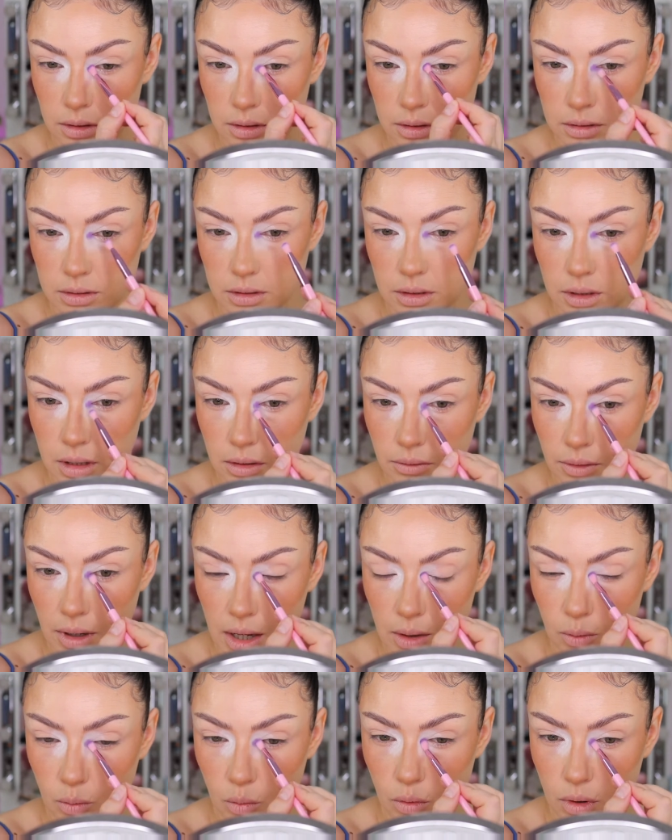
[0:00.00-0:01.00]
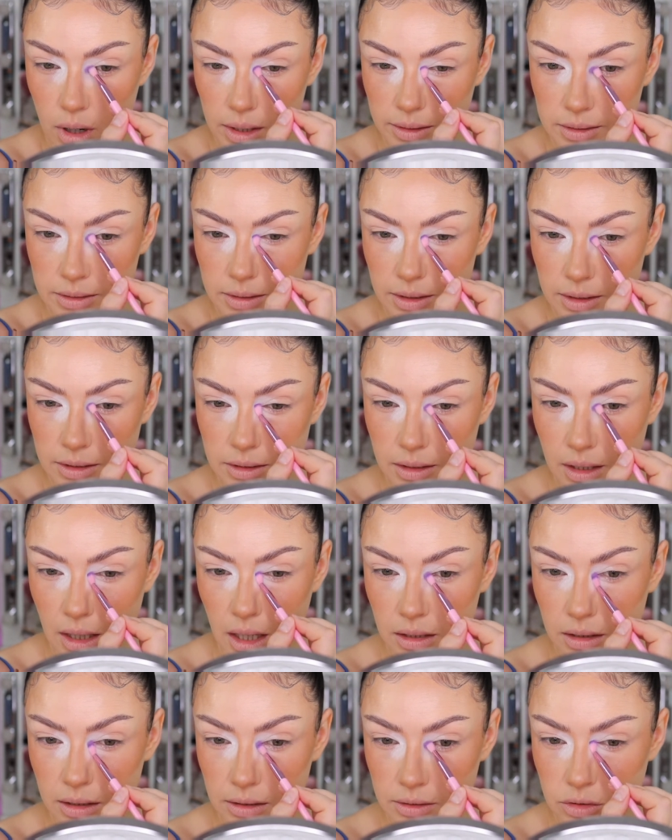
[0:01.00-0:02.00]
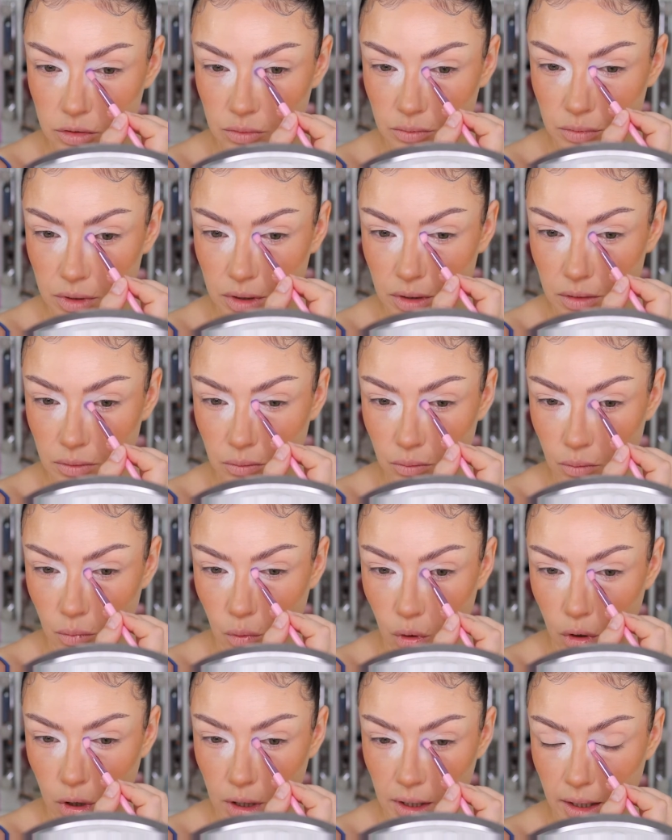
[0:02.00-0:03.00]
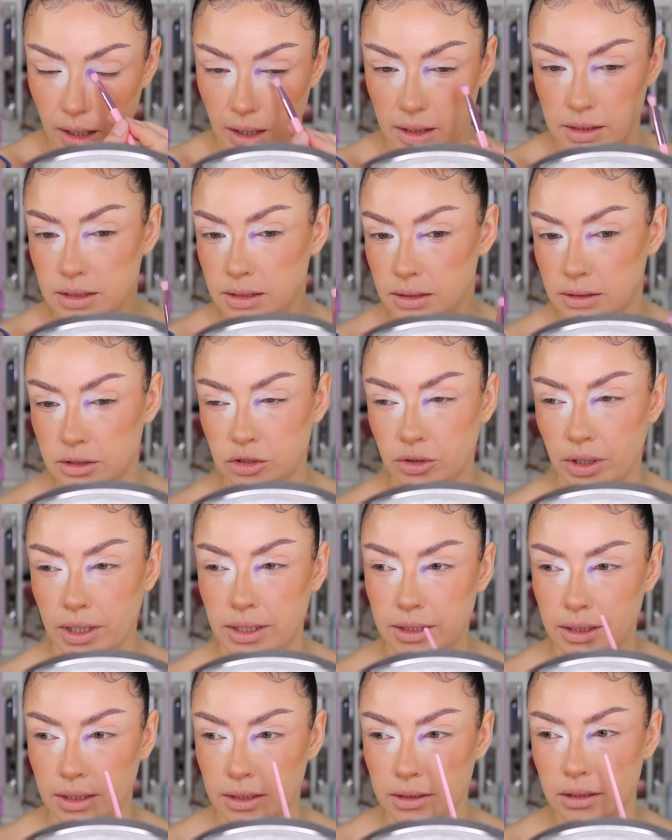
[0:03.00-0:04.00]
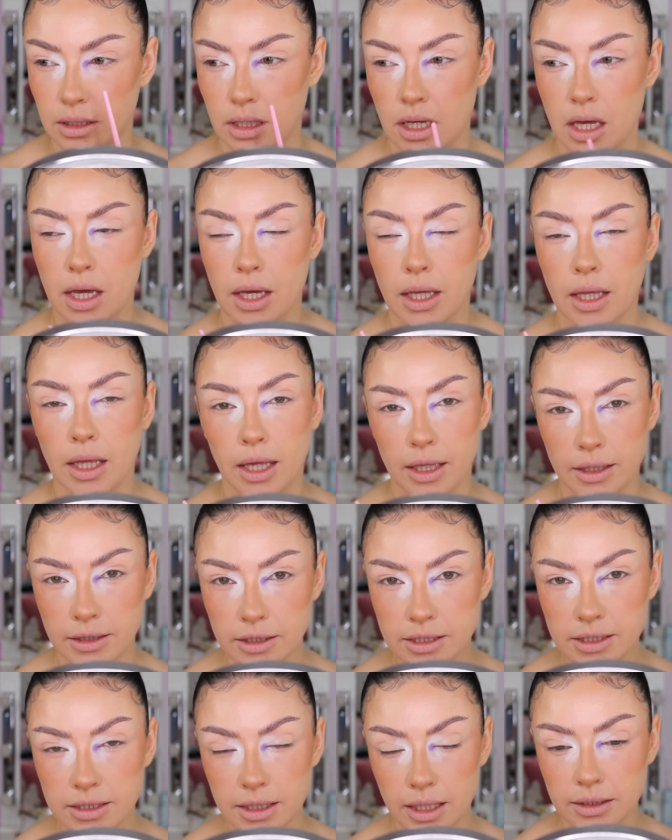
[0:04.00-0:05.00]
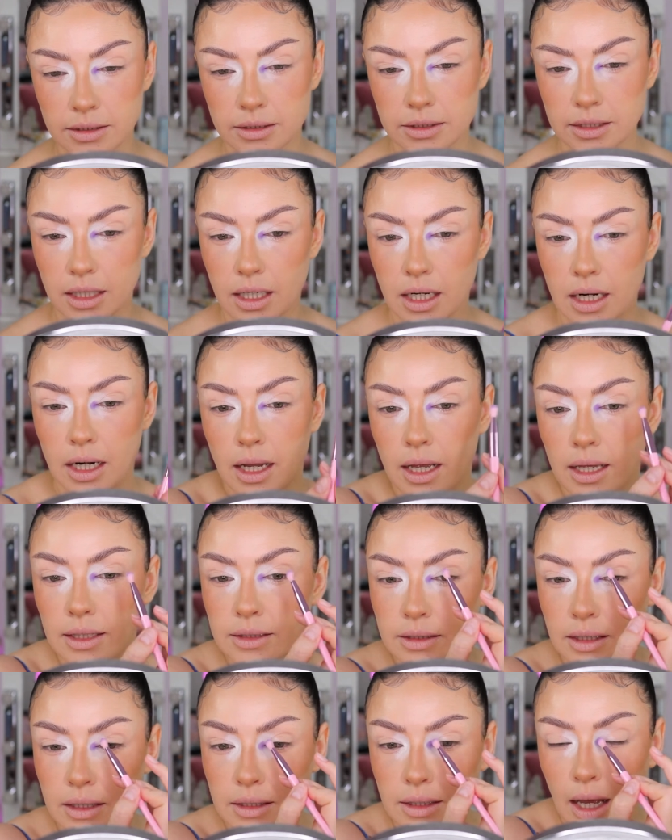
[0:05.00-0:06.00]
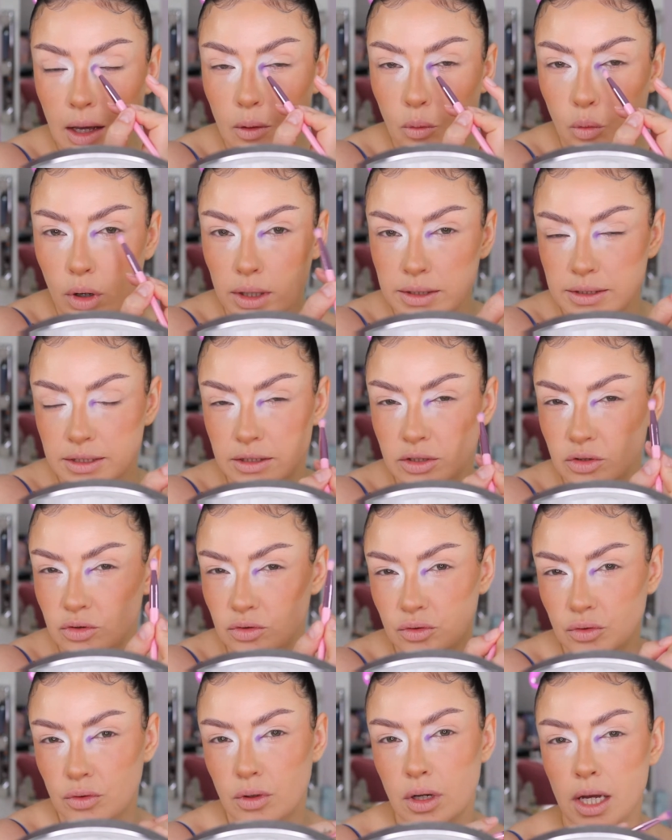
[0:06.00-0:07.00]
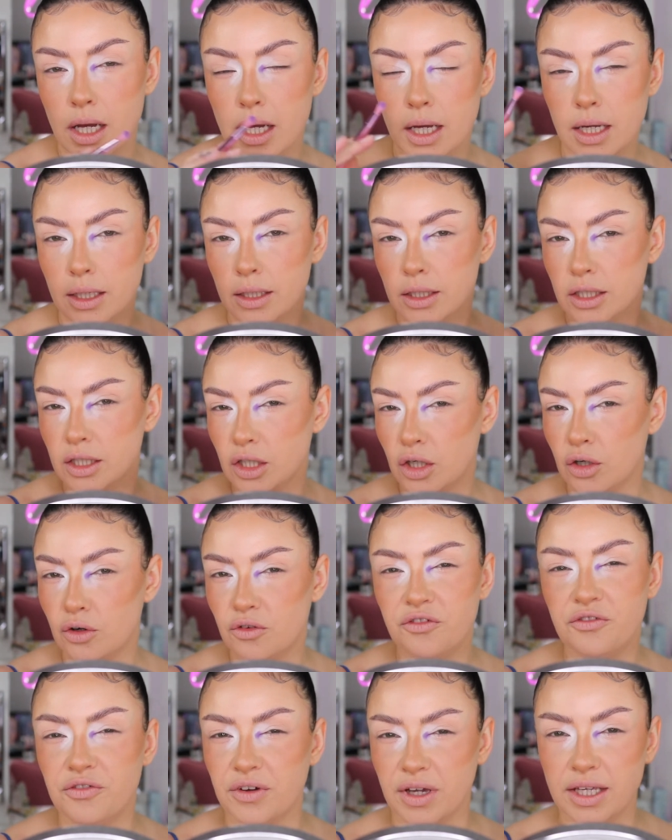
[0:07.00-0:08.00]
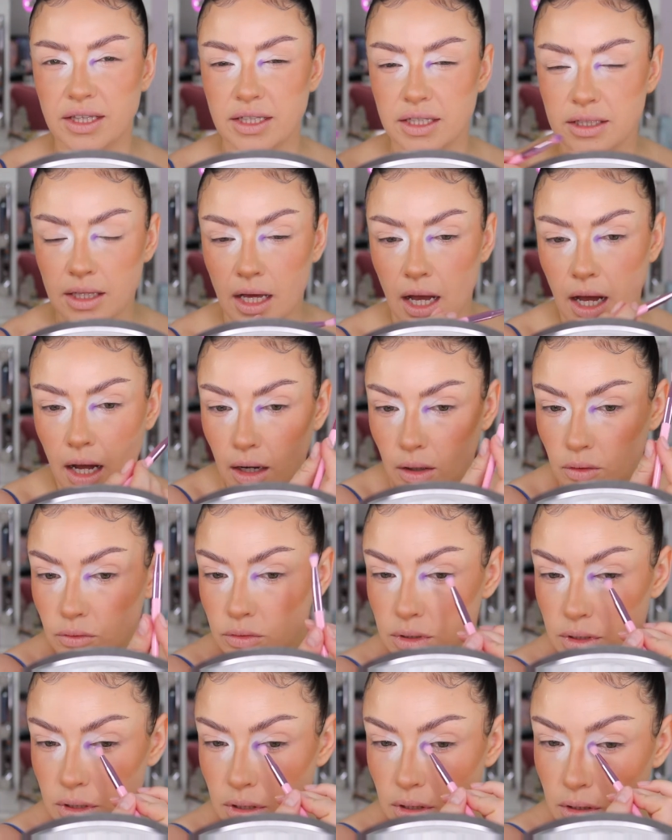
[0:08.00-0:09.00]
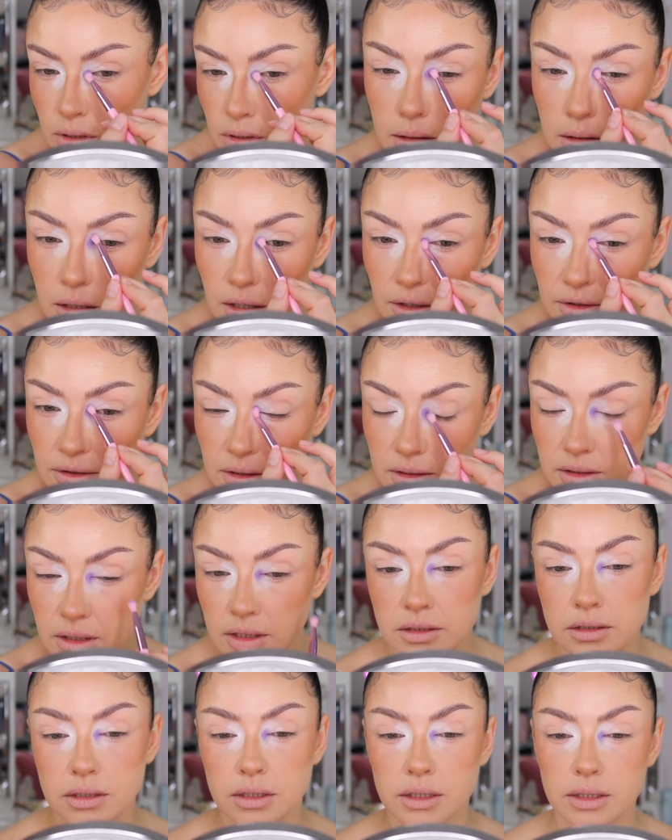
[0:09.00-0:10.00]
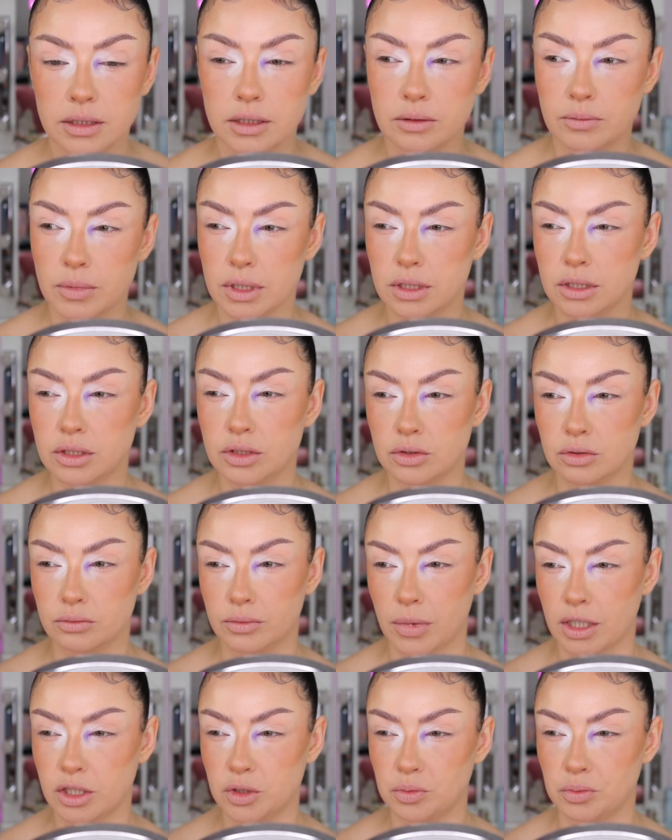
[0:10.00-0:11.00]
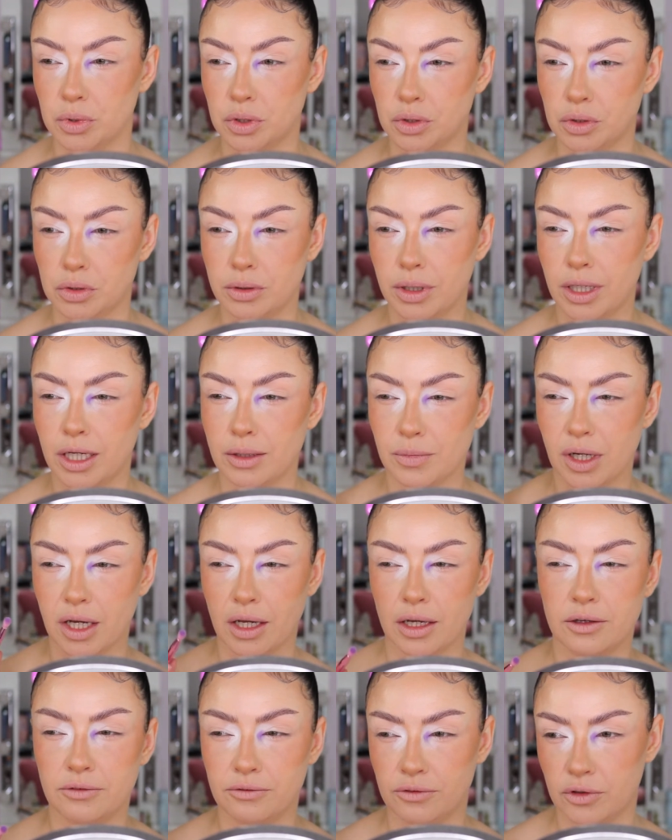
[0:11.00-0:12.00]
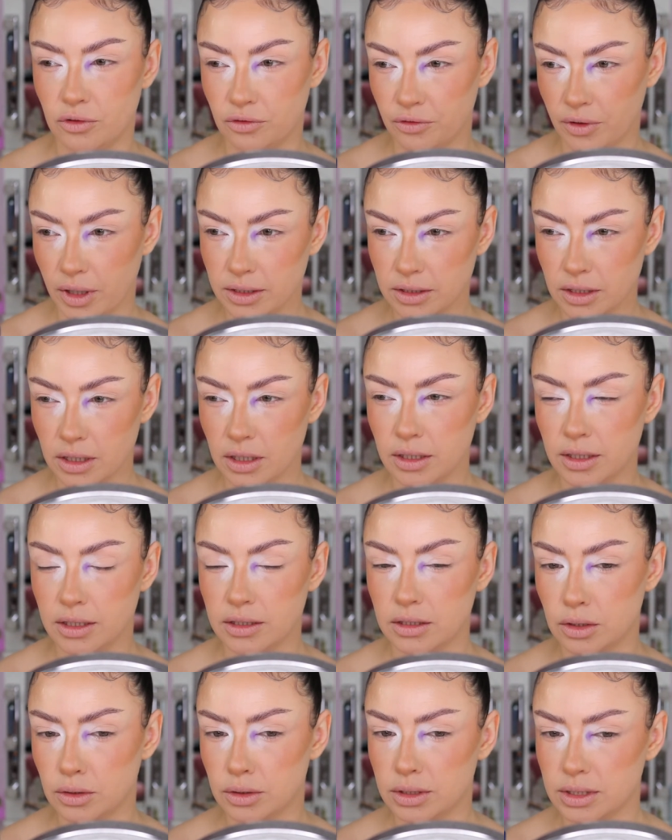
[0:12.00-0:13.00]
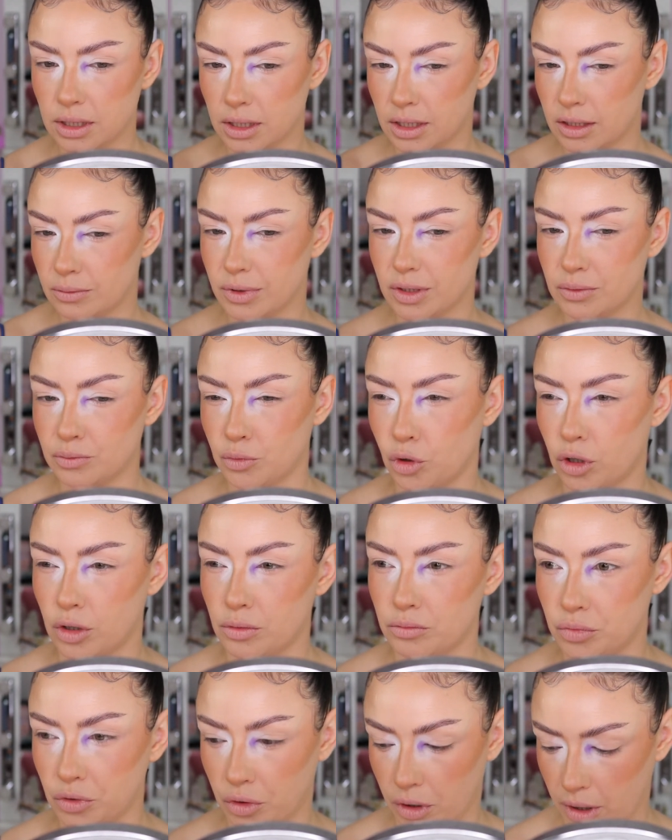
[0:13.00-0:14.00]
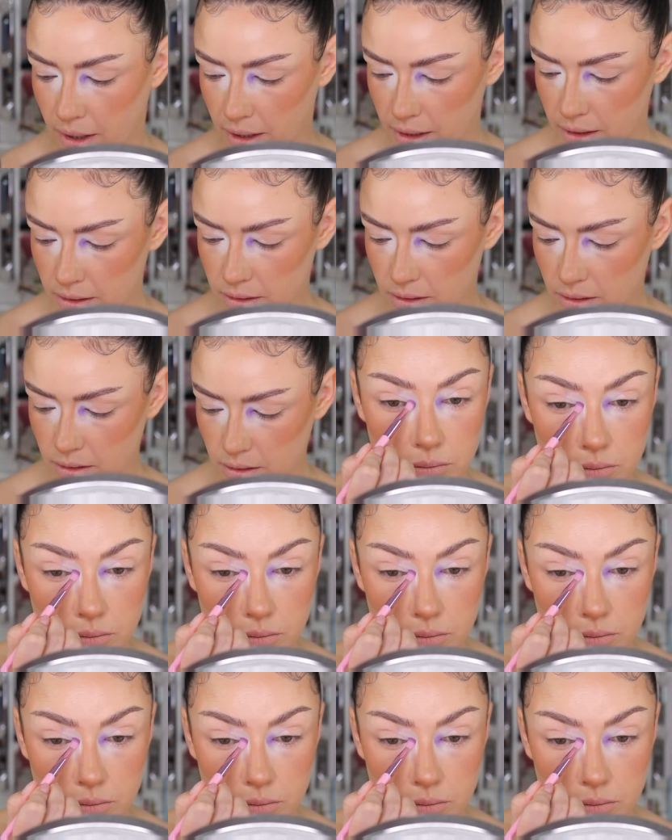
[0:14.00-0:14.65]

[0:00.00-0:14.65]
So I want this color to be more concentrated in the center, and then I wanted to, you know, fade it out. I think that's a little bit too much blue. In my viewfinder, it looks a little bit more bright.